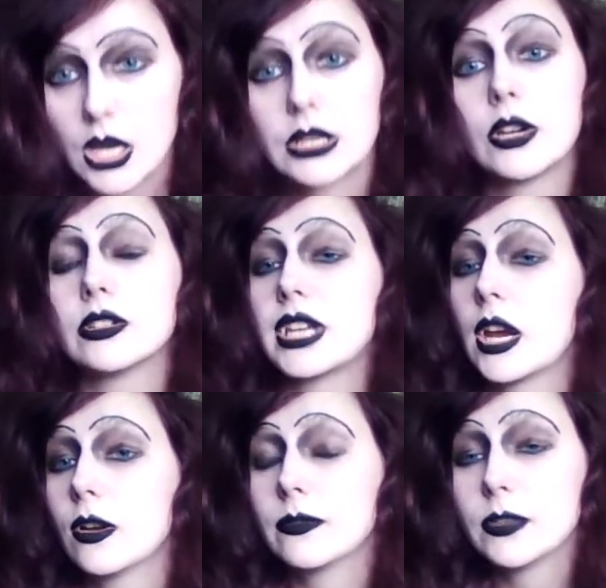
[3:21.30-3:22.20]
There's
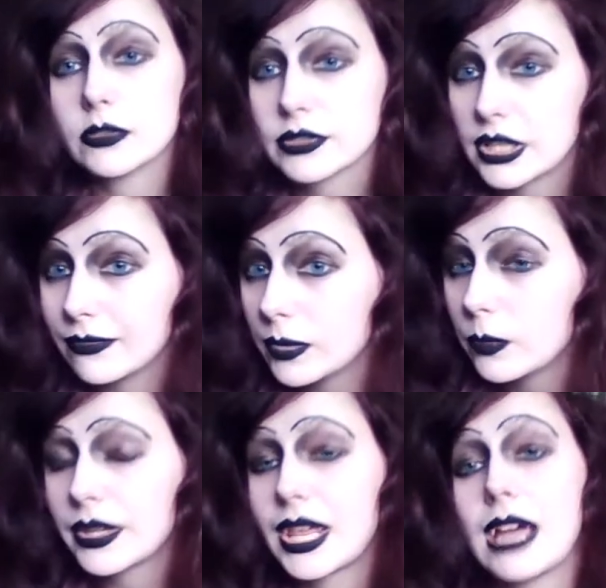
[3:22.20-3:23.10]
air infusers that are filled
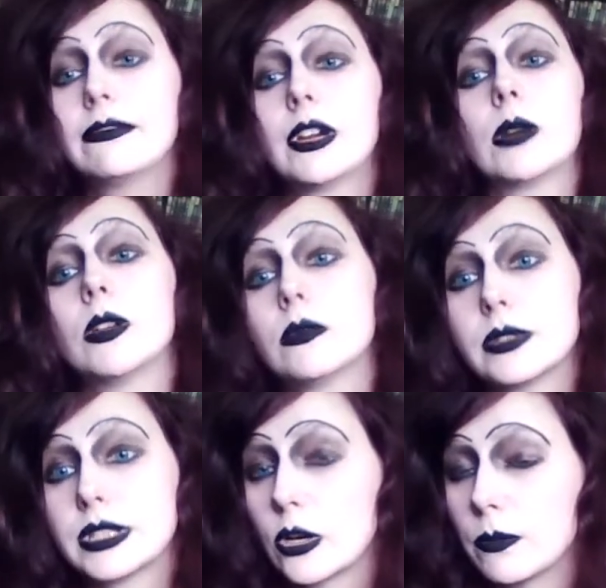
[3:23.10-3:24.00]
with cat
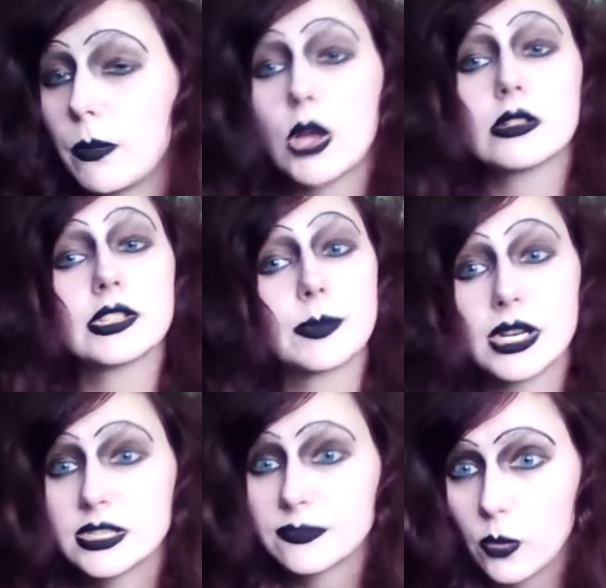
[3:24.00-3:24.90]
pheromones. There are bottle
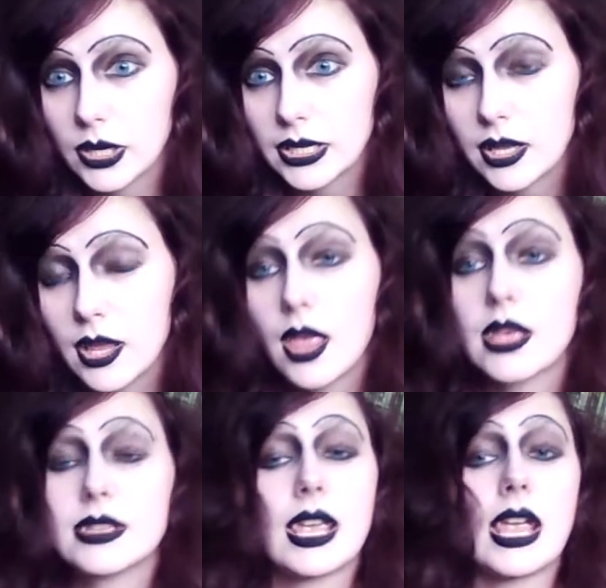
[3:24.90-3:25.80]
sprays for it,
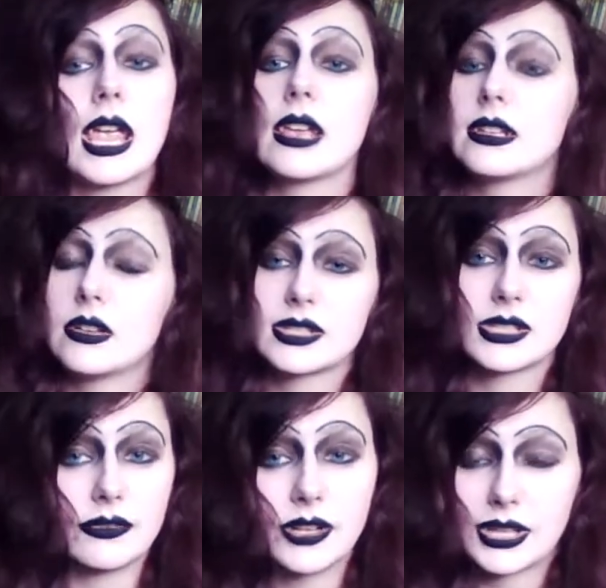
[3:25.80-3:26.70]

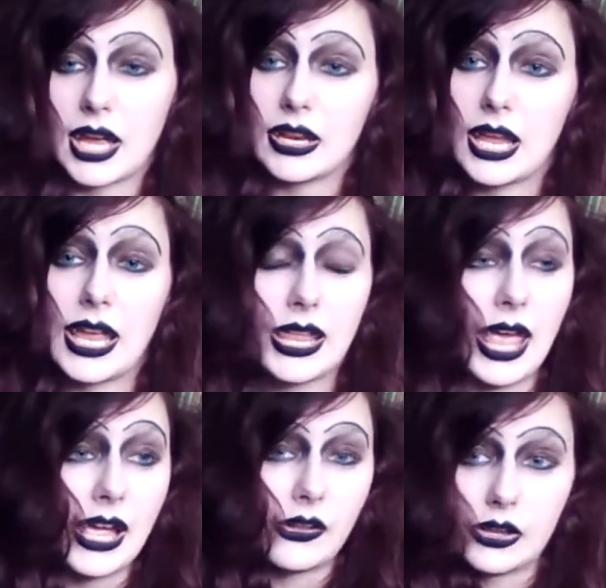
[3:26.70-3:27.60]
stuff like that.
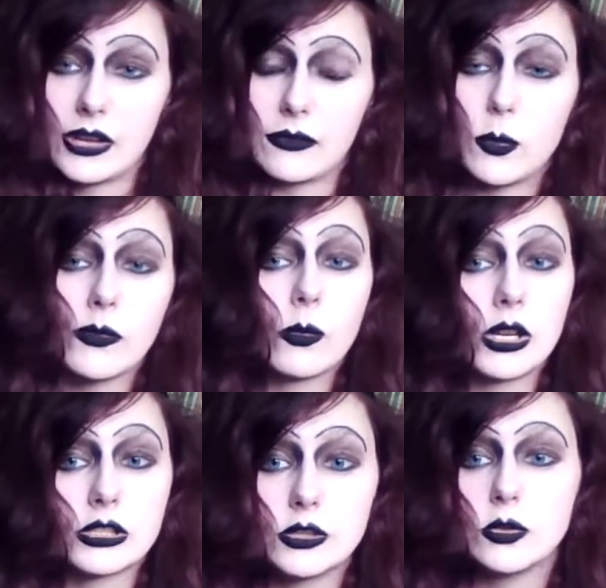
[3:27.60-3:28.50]
Hell, if you even
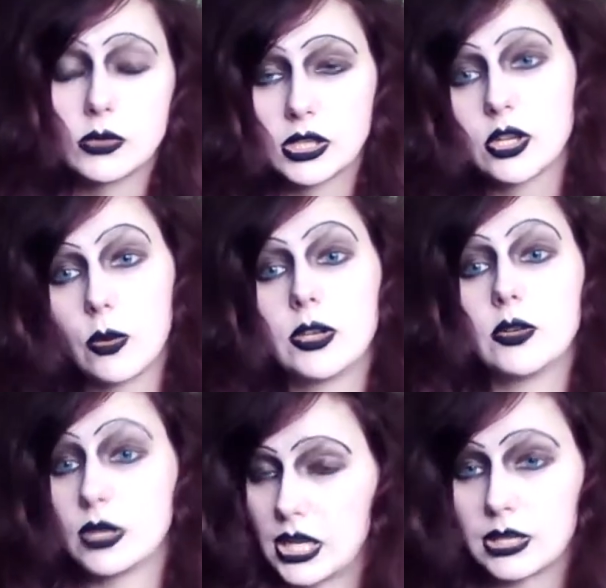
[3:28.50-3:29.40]
want to, you can go and you
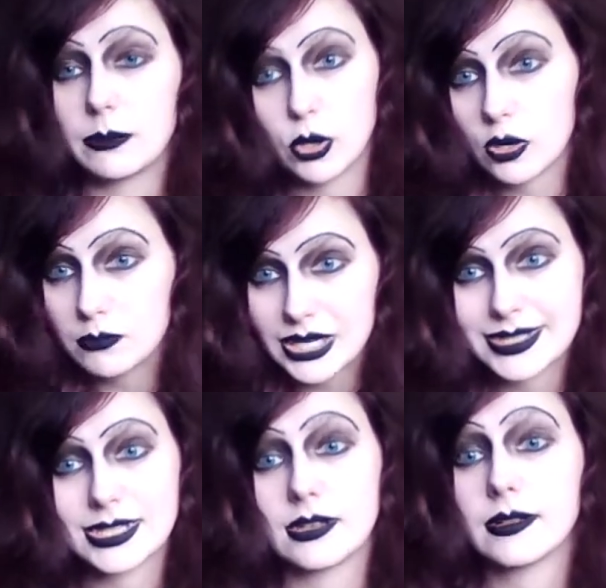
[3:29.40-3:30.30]
can get them put on
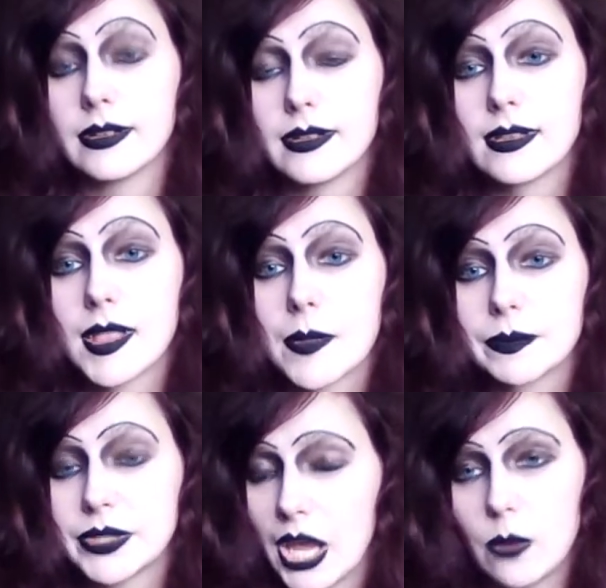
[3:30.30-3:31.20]
medicine
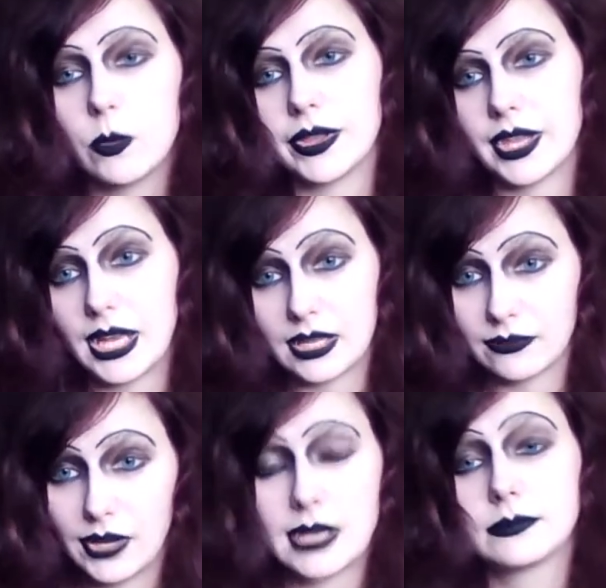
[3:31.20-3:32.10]
to help with it at a
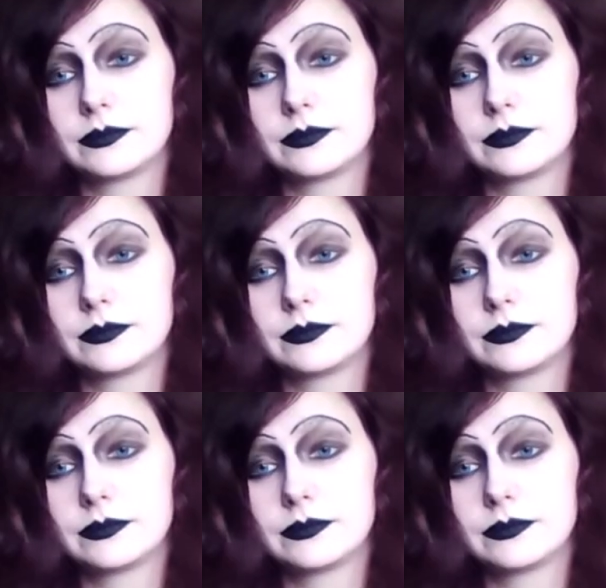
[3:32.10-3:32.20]
vet.